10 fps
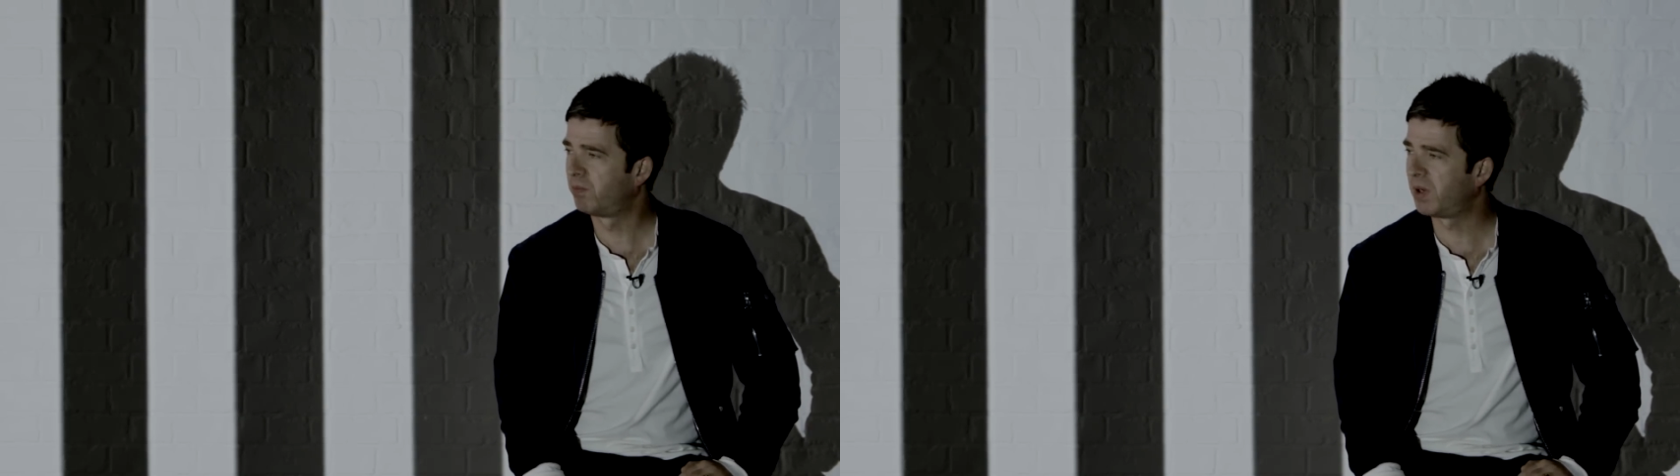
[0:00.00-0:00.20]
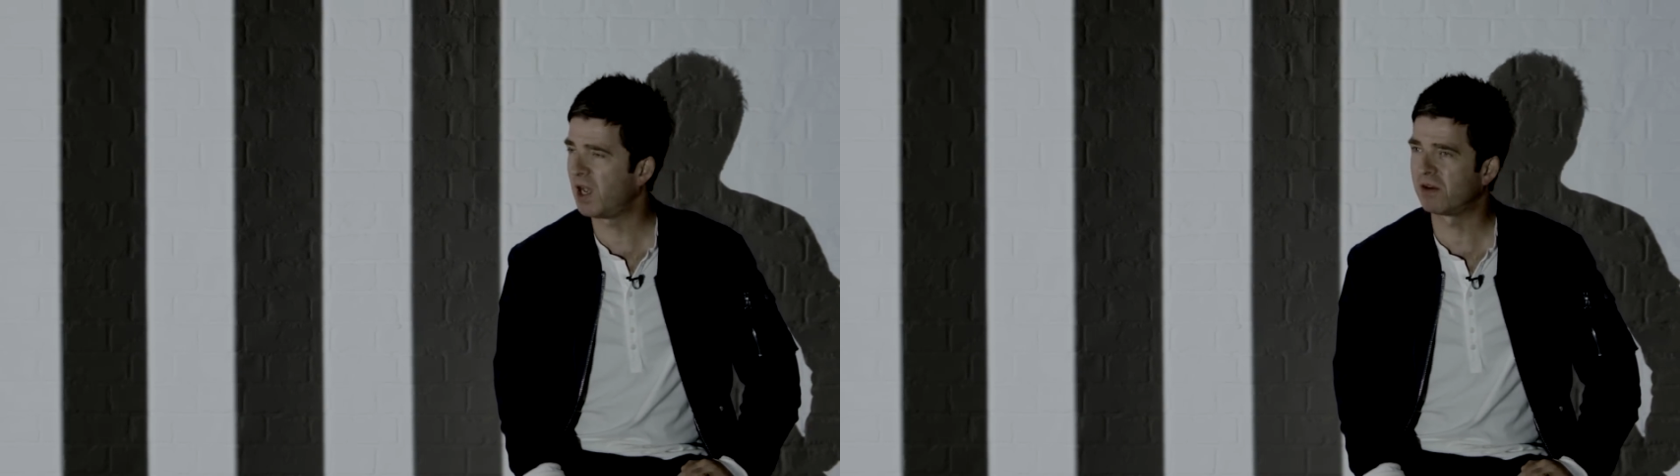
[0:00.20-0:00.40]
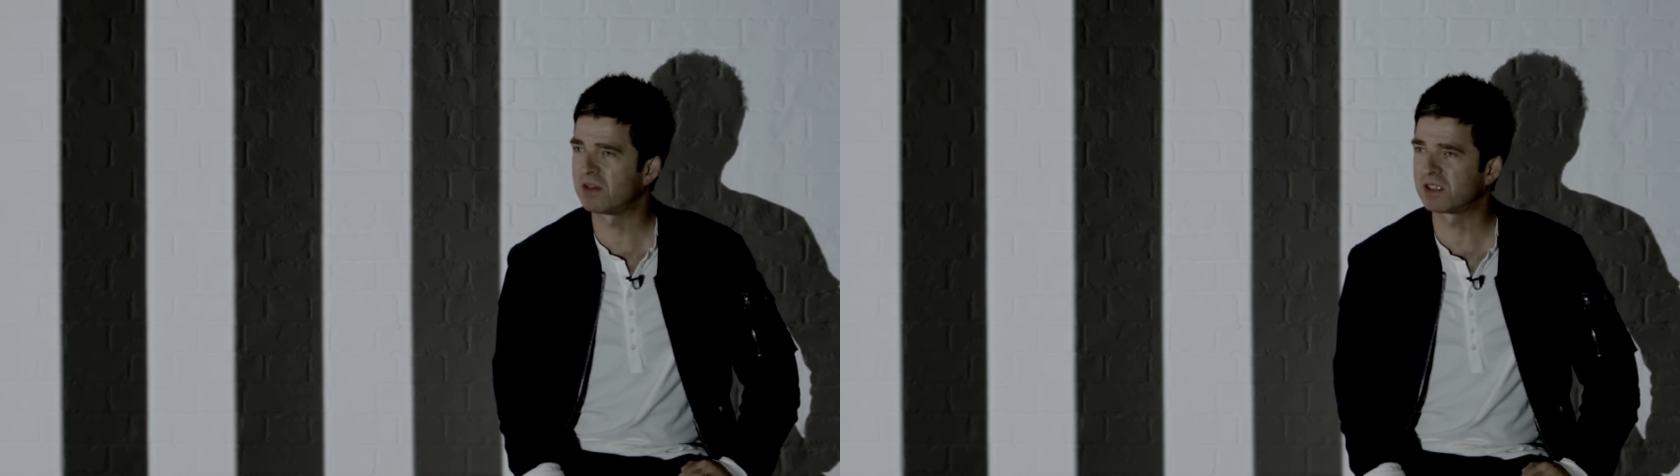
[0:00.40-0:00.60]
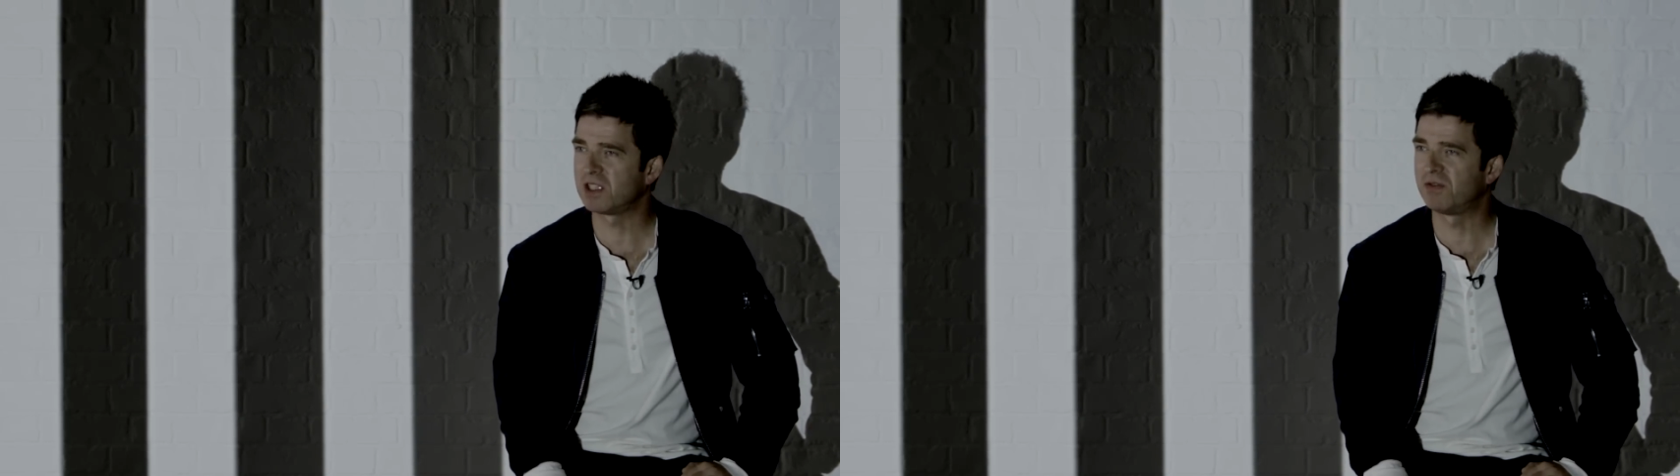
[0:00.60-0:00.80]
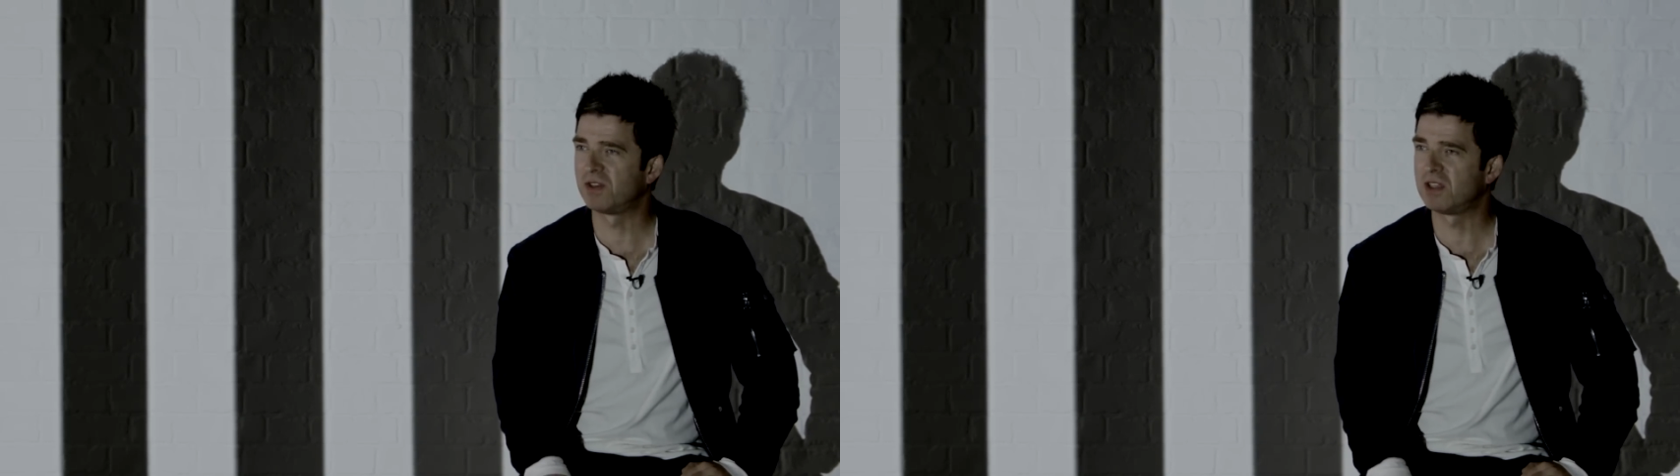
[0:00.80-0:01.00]
parents'
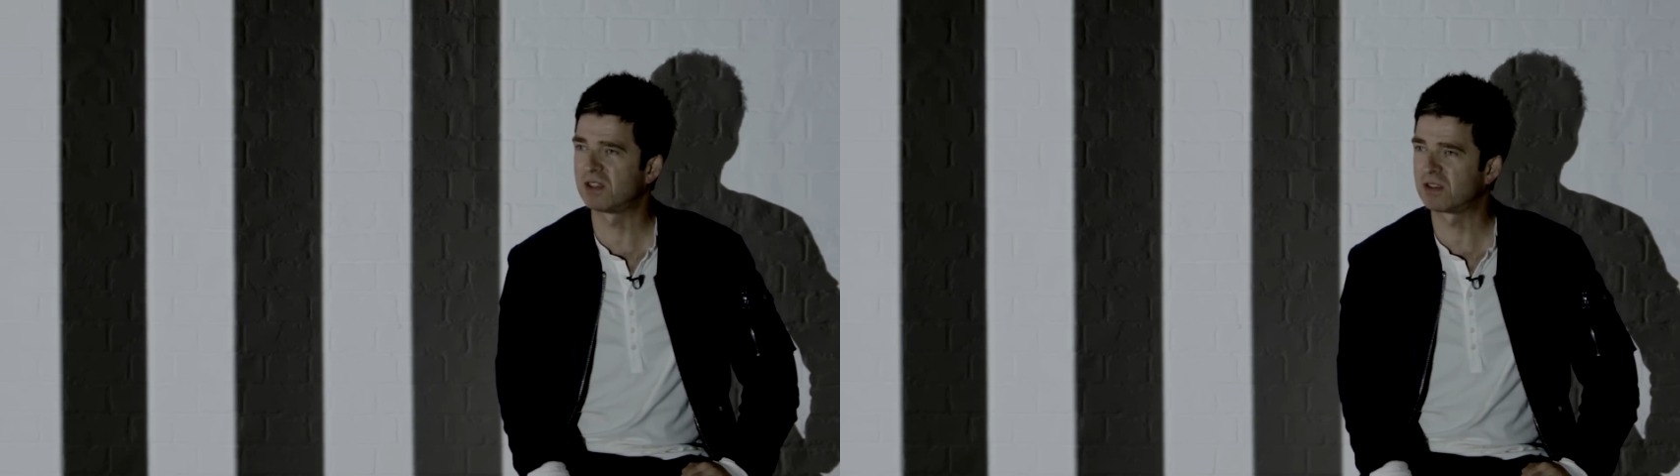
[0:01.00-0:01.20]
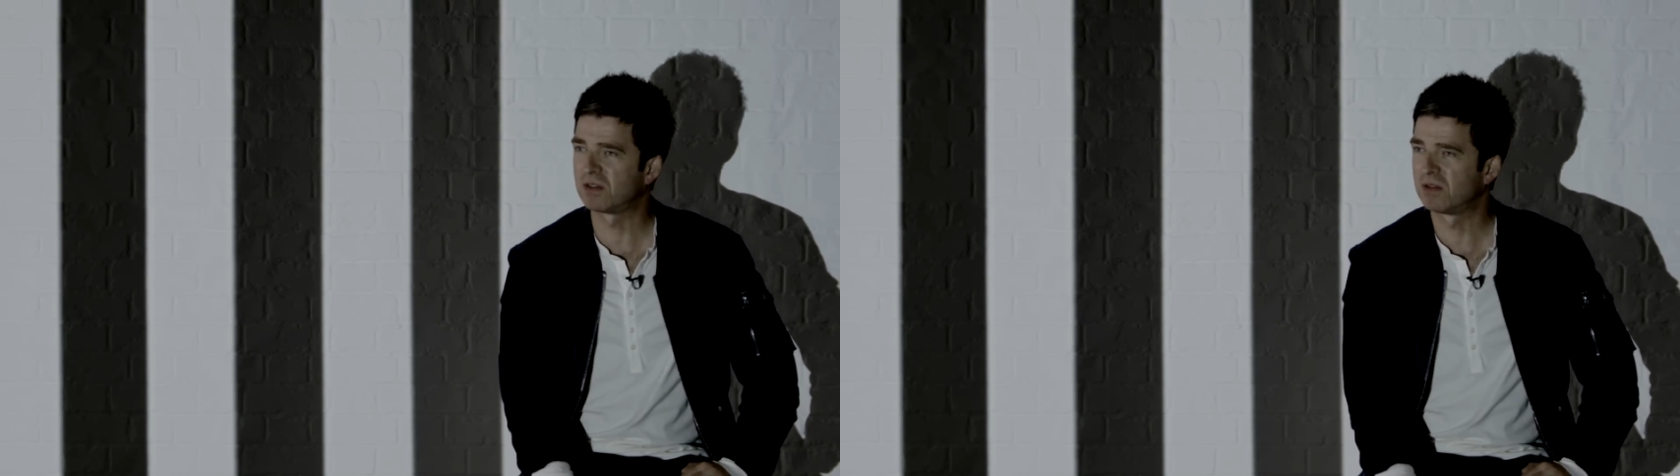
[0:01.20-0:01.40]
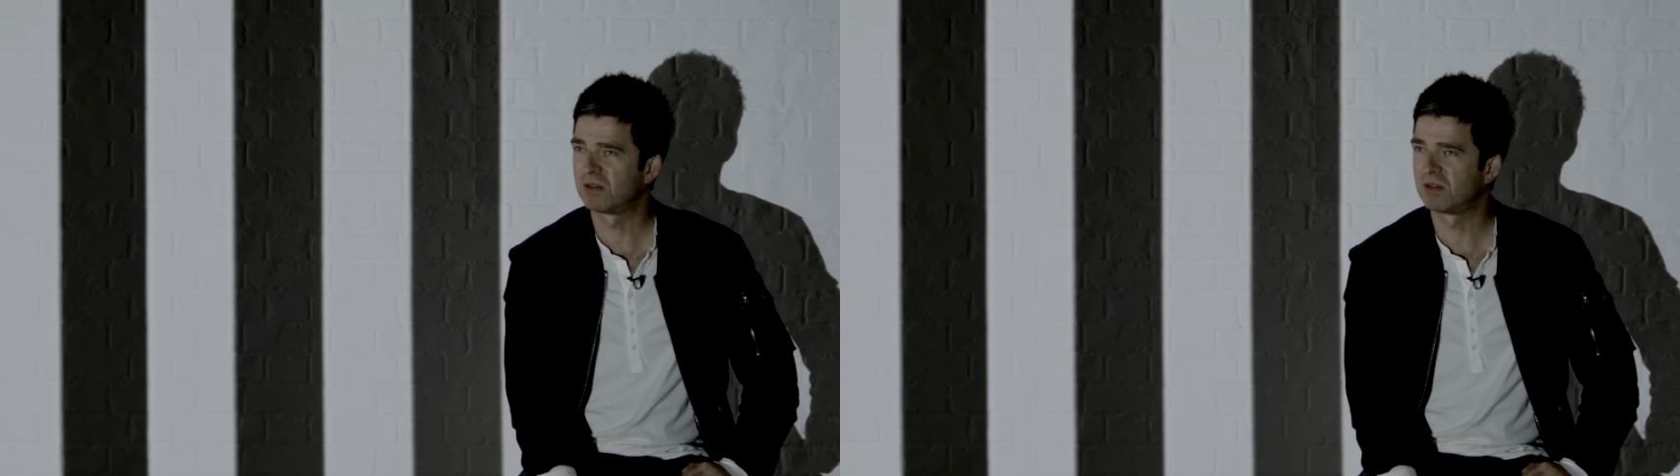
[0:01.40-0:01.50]
evenings,